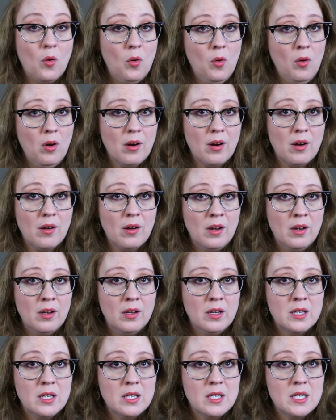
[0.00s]
Or
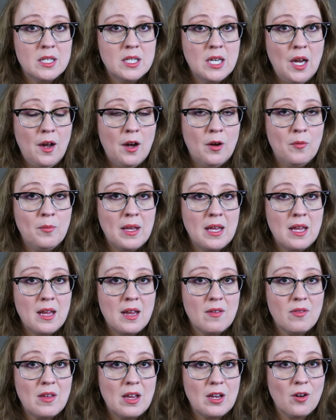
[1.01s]
tell
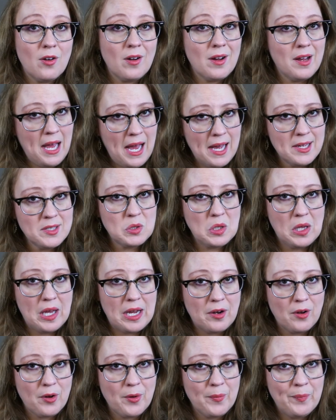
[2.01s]
me that you're a
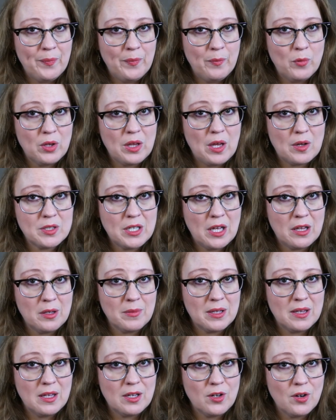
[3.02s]
gaslighter without telling
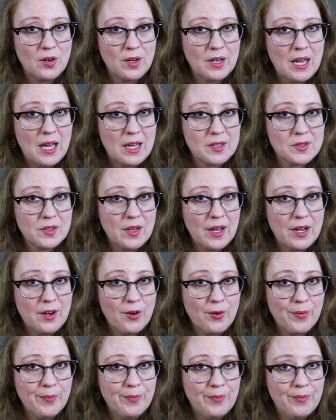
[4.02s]
me that you're a
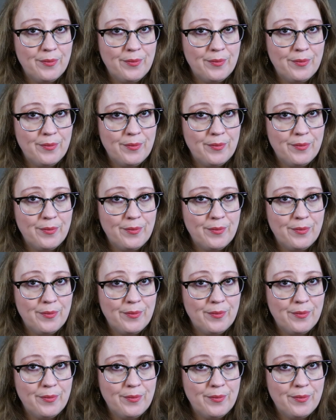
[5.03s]
gaslighter.